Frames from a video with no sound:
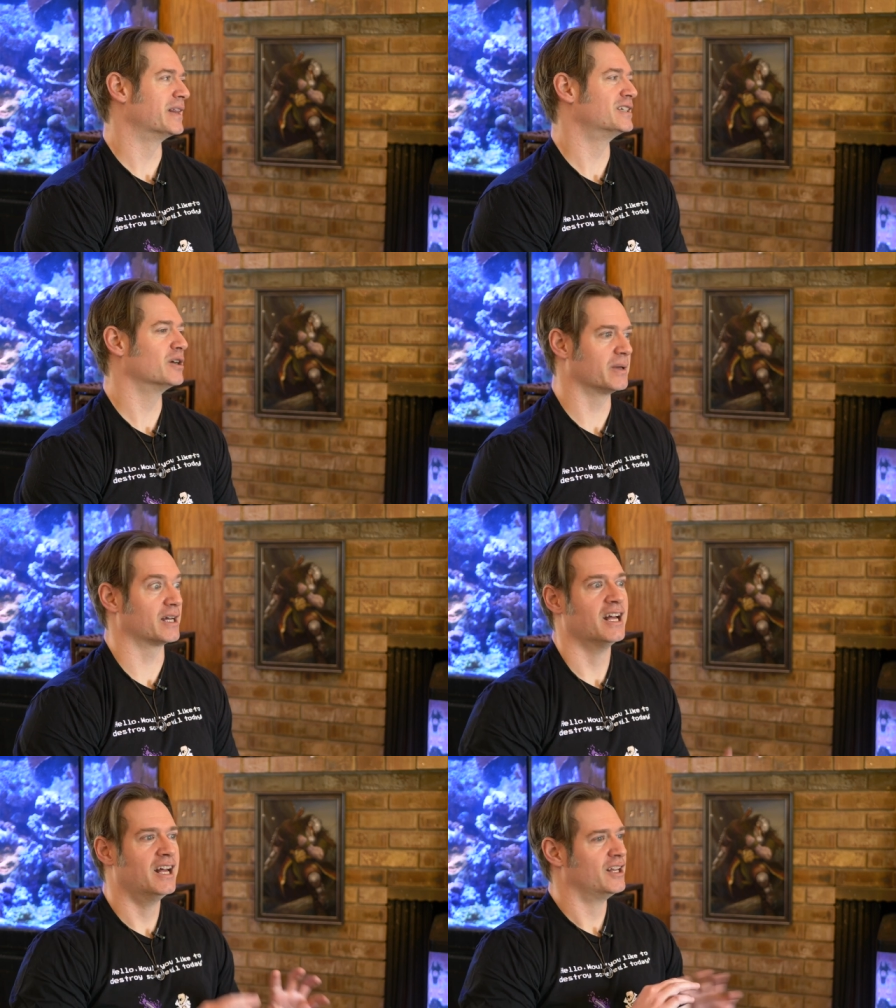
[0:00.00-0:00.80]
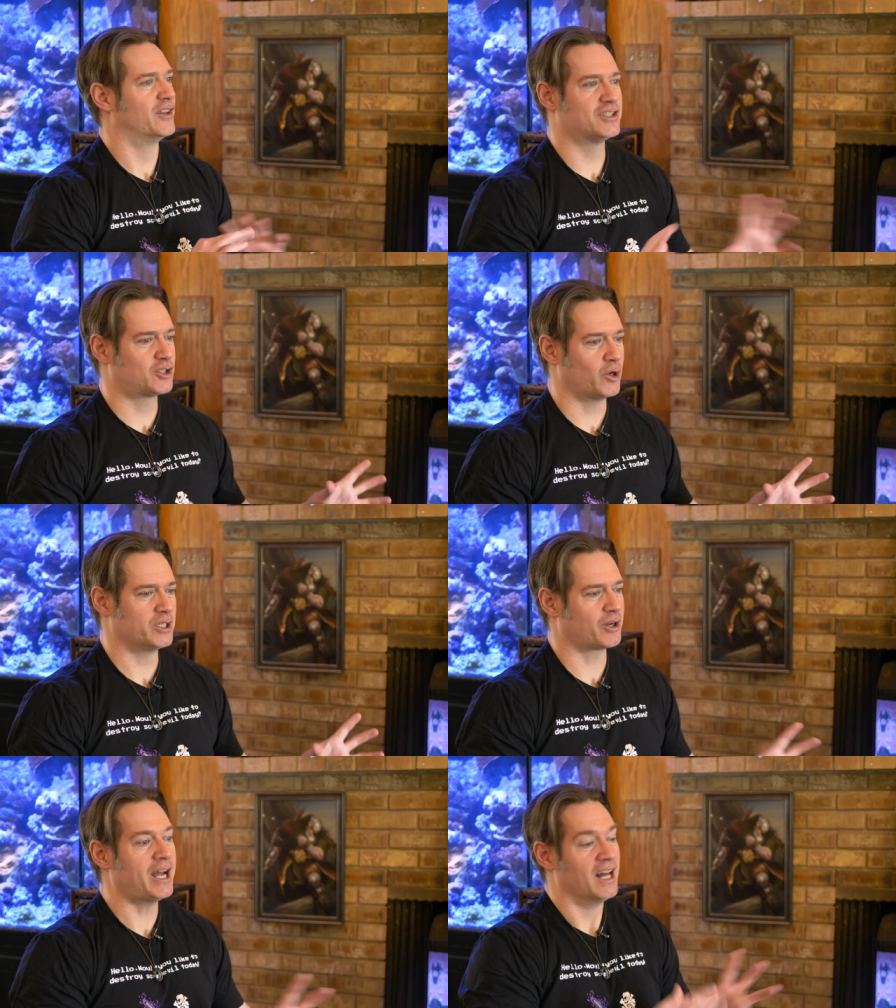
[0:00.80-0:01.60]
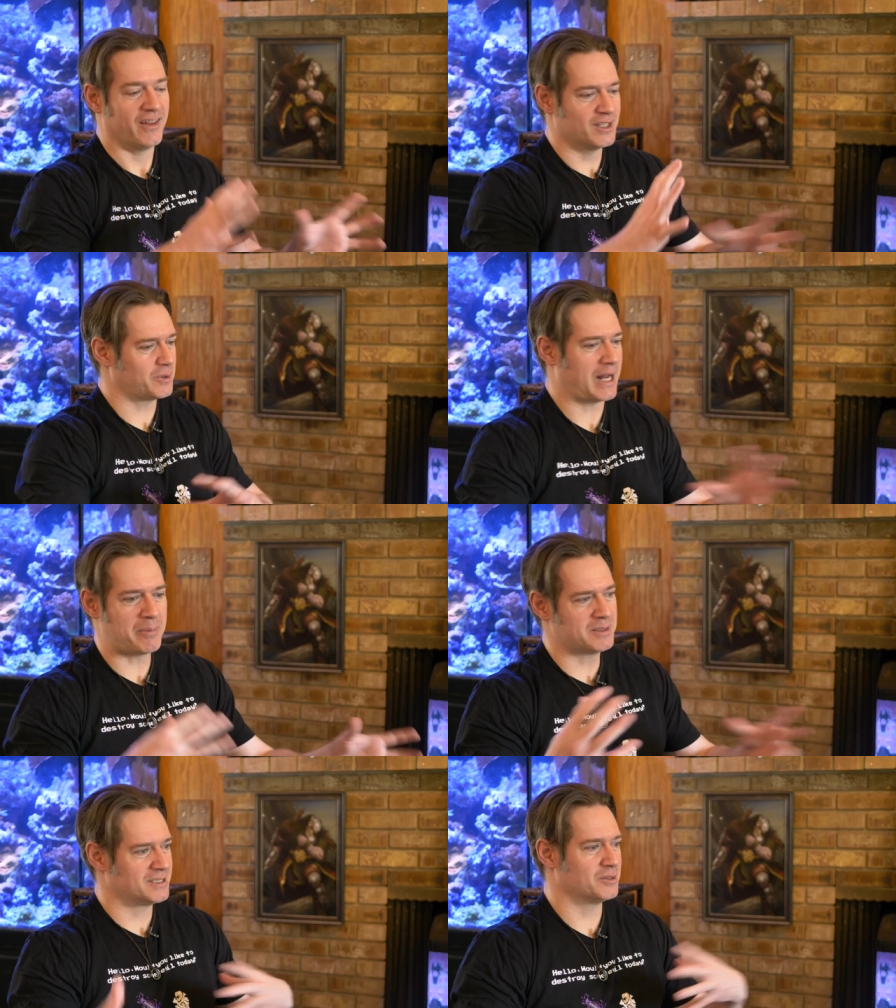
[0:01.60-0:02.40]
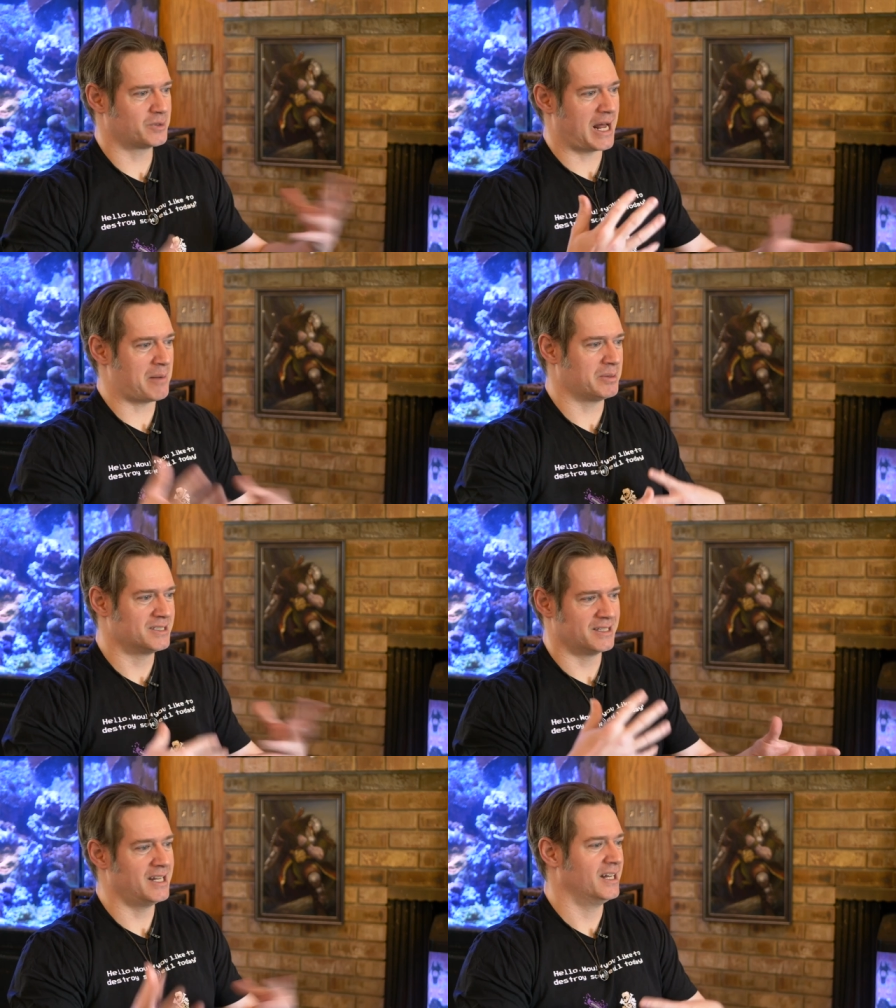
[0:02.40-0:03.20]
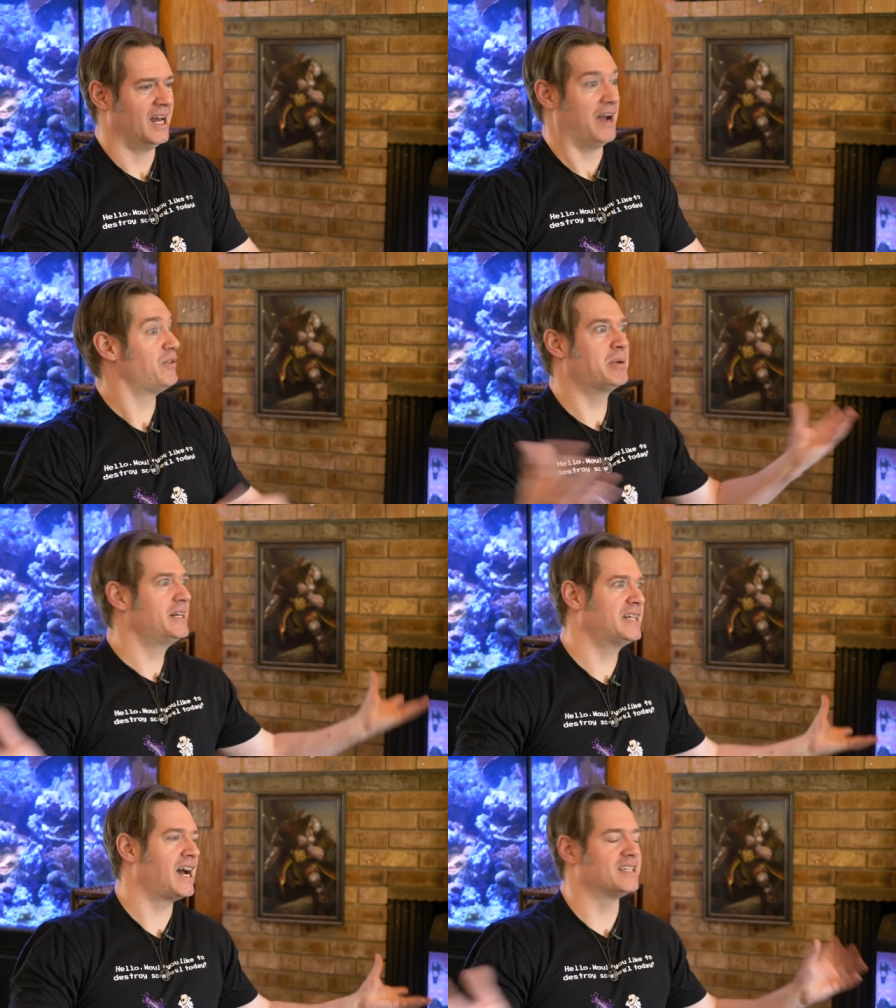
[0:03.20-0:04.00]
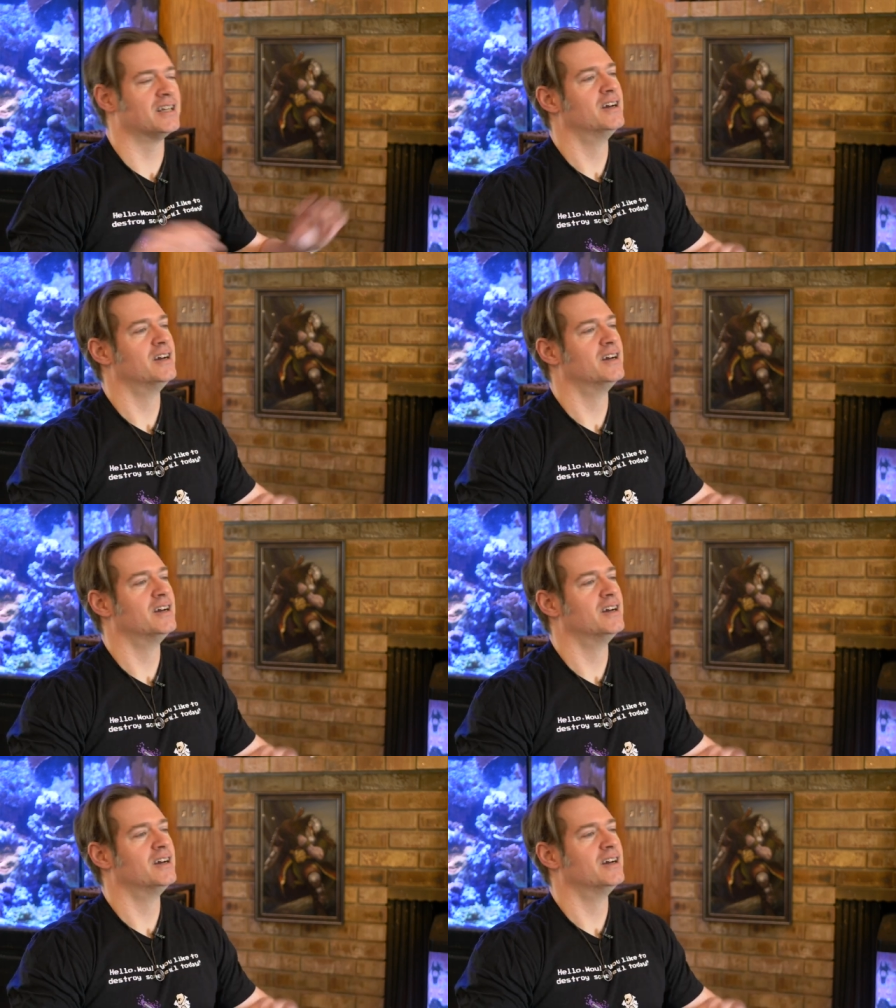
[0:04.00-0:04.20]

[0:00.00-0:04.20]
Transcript: They don't like this story's great. This is what happens, this is what happens, and then everybody dies.